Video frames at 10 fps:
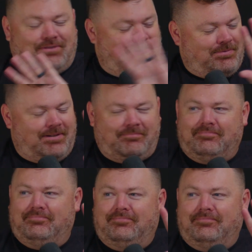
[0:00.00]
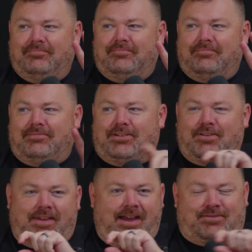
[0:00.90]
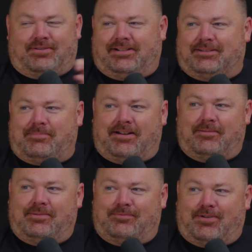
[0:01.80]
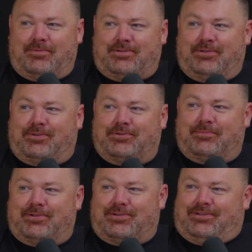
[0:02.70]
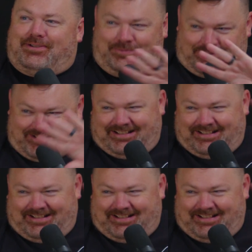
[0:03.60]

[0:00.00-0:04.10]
Just want to. the asterisk at the bottom of the pharmaceutical commercial. I just want